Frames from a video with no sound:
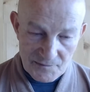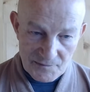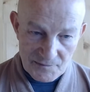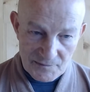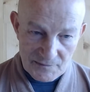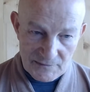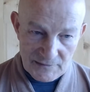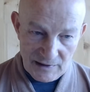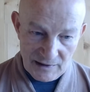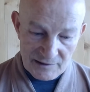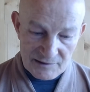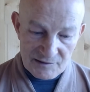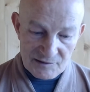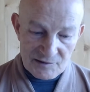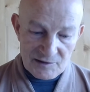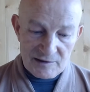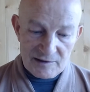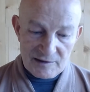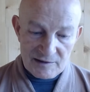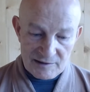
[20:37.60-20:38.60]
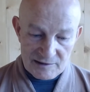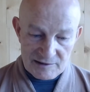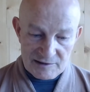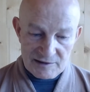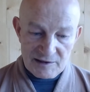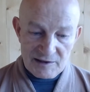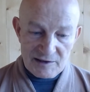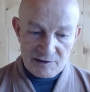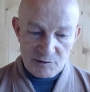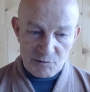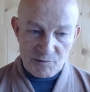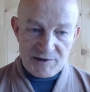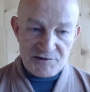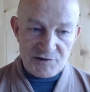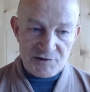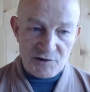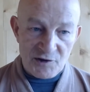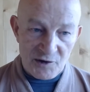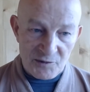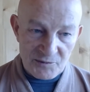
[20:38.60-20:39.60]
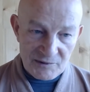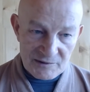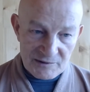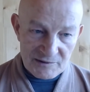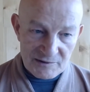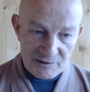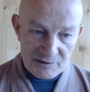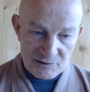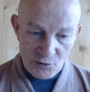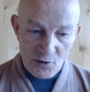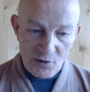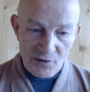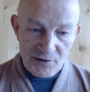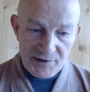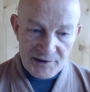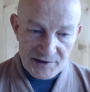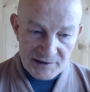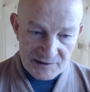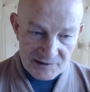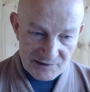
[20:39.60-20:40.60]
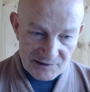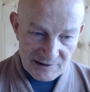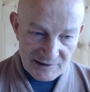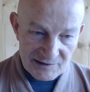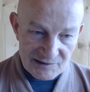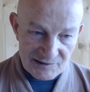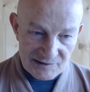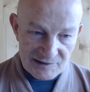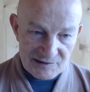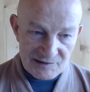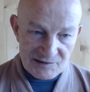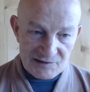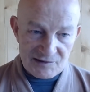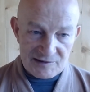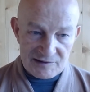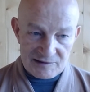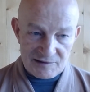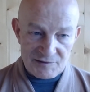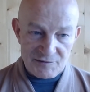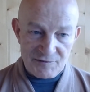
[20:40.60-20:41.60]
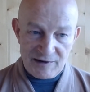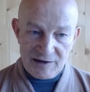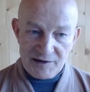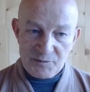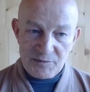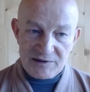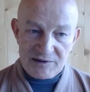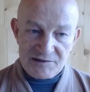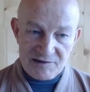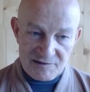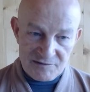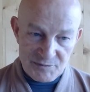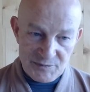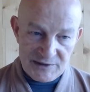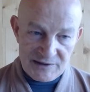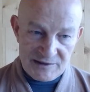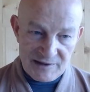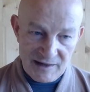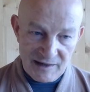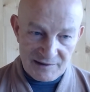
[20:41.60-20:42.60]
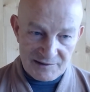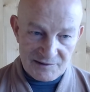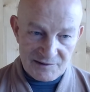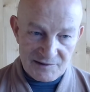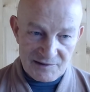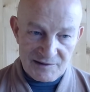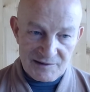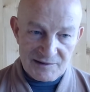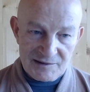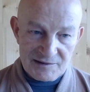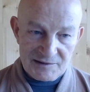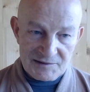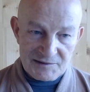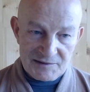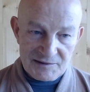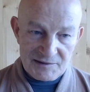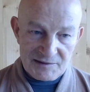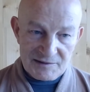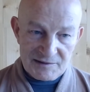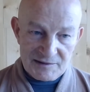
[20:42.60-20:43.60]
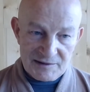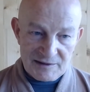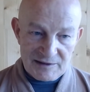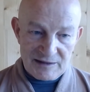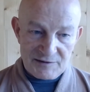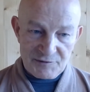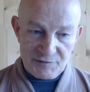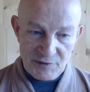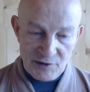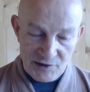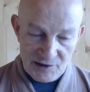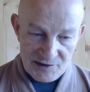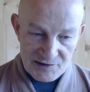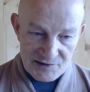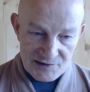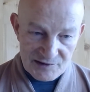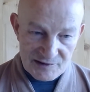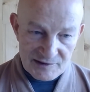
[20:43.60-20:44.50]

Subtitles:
and the wisdom, knowing that these defilements have been cut. First